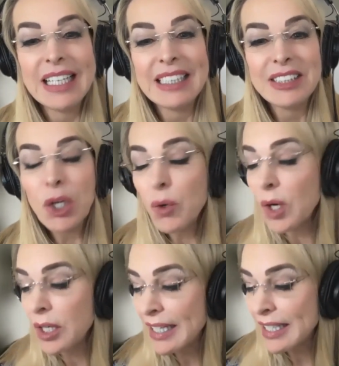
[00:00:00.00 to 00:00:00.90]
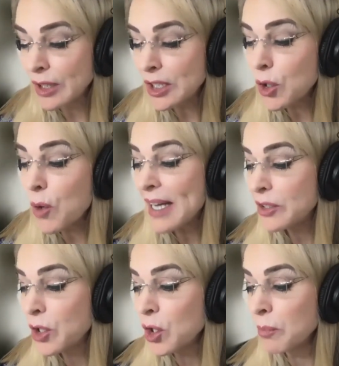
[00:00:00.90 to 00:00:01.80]
So let's go back
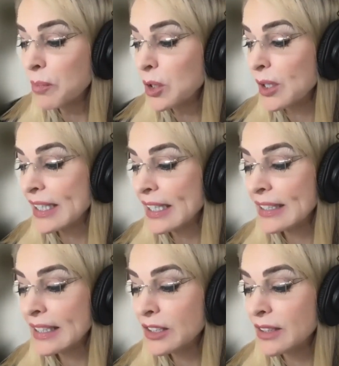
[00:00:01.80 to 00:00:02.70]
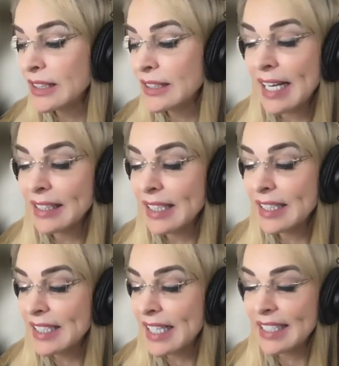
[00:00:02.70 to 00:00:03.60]
to your book, The
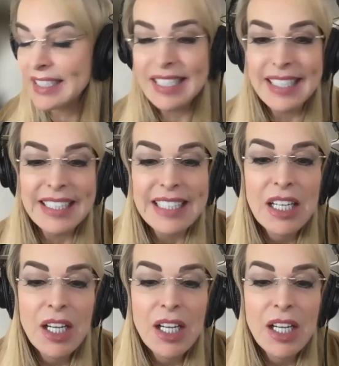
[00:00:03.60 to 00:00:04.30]
Italian Kid Did It.